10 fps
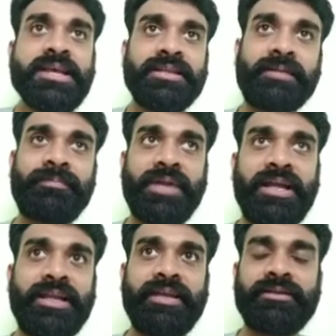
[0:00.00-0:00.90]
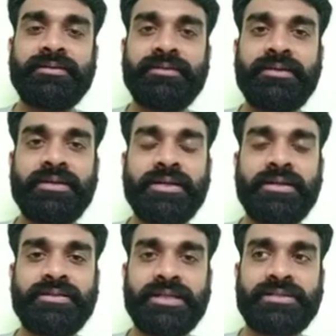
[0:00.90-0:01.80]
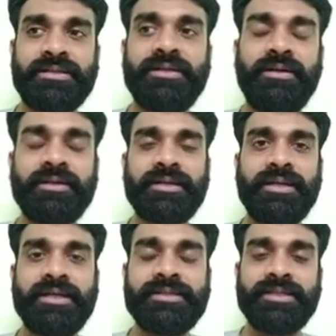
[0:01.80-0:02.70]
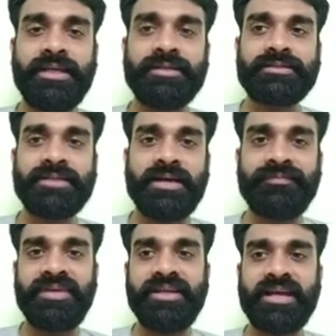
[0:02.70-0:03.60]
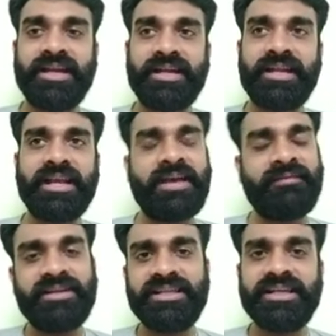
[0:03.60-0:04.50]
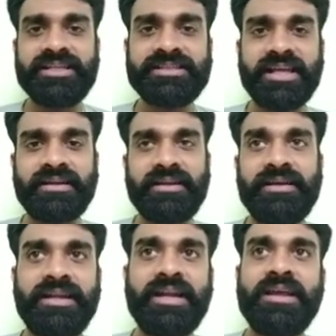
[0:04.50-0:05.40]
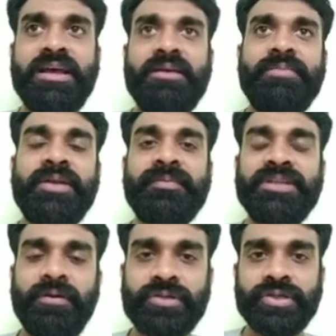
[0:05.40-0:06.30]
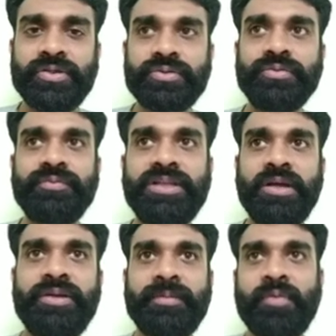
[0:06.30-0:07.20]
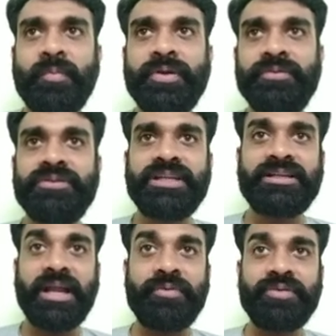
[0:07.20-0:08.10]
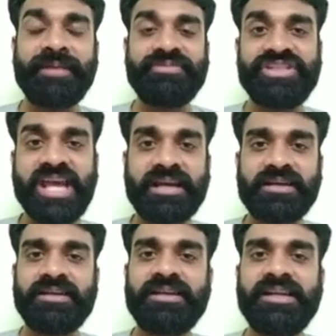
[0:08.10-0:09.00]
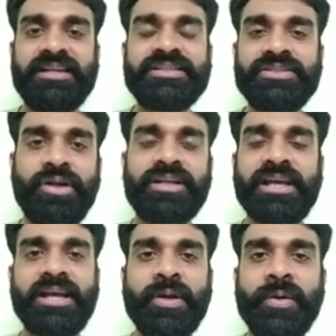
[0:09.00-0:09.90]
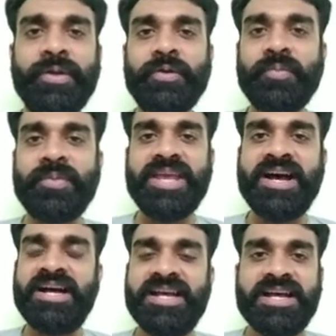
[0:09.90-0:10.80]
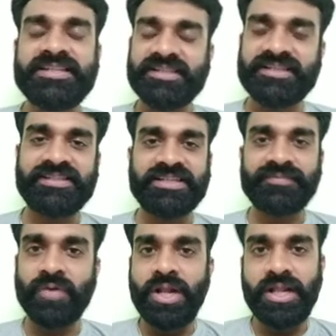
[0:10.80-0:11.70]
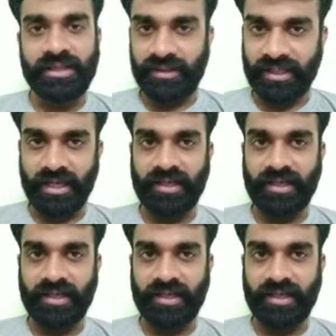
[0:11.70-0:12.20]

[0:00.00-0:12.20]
That planning, organizing, staffing, directing, everything, it is there, right? But without control, without that proper that time to time check, it is not going to be a successful thing.